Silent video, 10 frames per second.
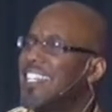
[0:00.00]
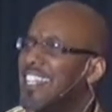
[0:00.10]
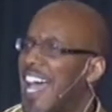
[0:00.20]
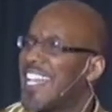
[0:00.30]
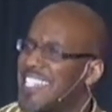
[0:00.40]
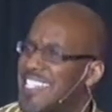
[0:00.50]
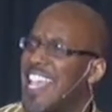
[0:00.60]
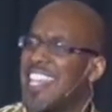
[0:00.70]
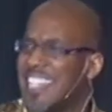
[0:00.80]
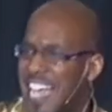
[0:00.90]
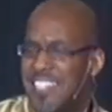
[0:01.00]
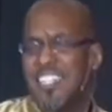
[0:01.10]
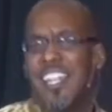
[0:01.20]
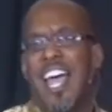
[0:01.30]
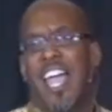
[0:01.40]
that and say that that's
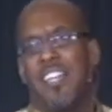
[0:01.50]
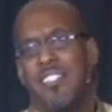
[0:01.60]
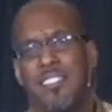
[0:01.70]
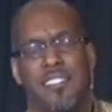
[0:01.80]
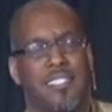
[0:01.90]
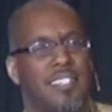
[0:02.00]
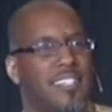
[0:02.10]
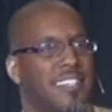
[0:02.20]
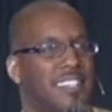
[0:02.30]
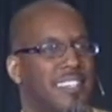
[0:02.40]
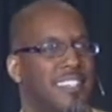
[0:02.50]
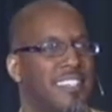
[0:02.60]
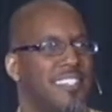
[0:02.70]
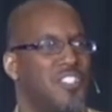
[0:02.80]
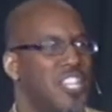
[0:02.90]
a lie.
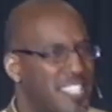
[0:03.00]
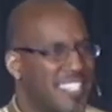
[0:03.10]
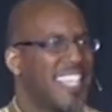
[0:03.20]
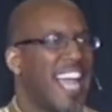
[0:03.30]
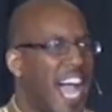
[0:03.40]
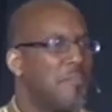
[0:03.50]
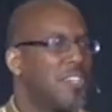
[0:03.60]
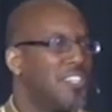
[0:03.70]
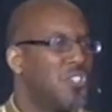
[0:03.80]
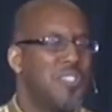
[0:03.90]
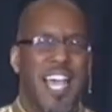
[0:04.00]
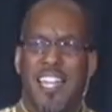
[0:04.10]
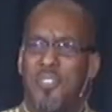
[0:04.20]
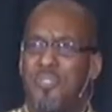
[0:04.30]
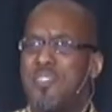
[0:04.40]
Jesus said, I'm going to do
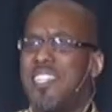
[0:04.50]
that three